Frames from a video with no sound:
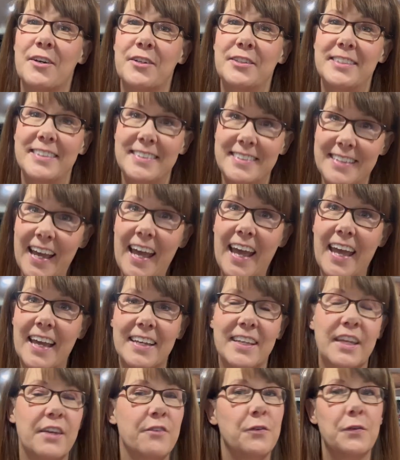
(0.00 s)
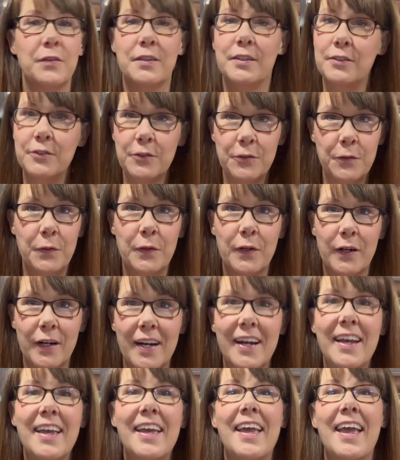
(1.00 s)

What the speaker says: today and give you a little tour